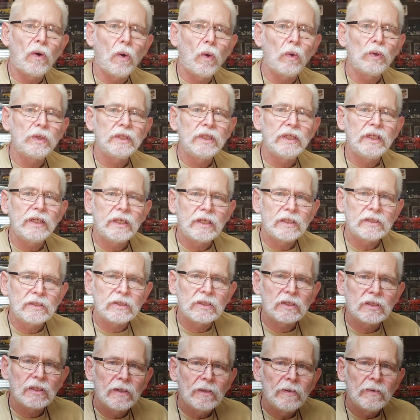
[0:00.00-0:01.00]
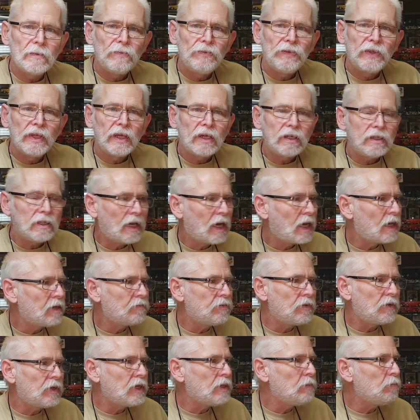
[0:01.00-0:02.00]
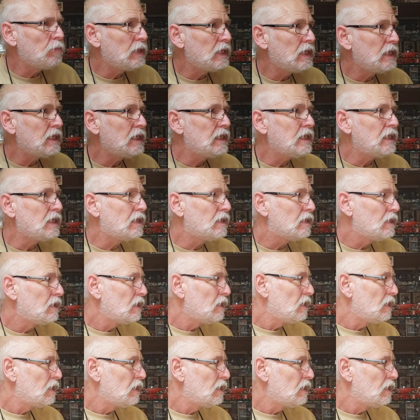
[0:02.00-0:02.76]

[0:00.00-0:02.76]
old kits, not very many